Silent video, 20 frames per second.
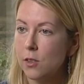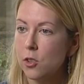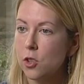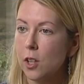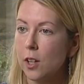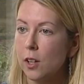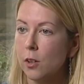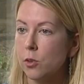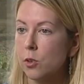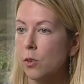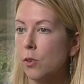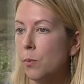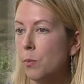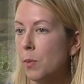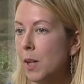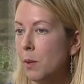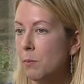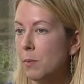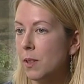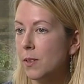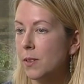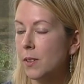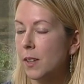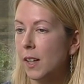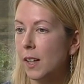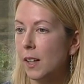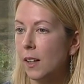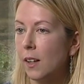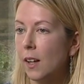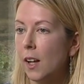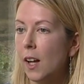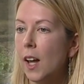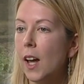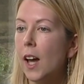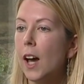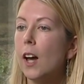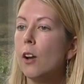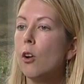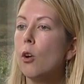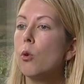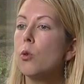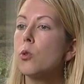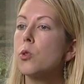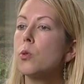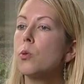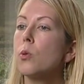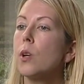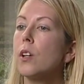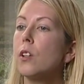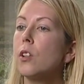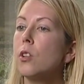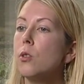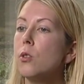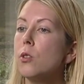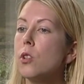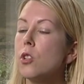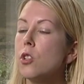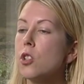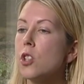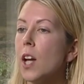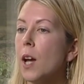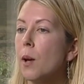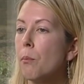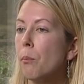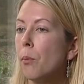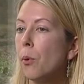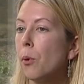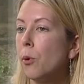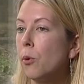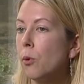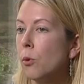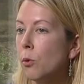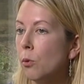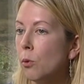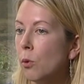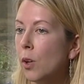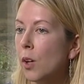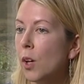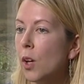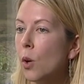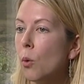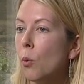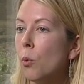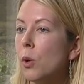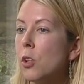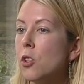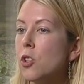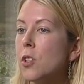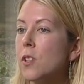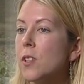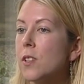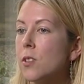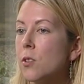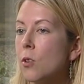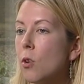the child or the baby's skin, and also a good shampoo, which does